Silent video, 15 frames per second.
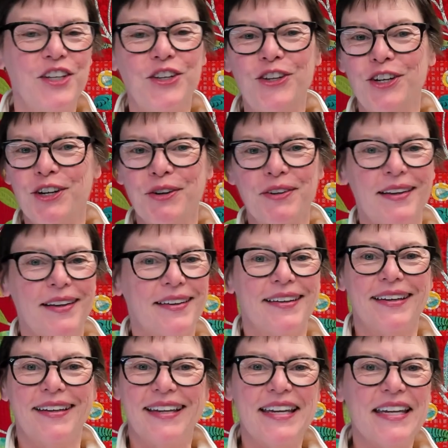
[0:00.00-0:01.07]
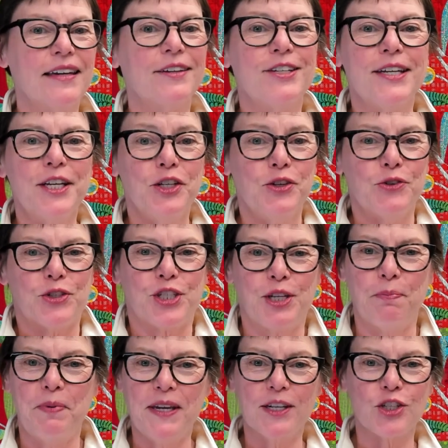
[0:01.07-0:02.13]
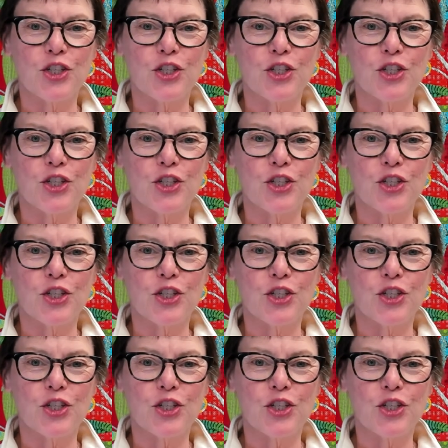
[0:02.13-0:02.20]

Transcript: you know, it continues to be a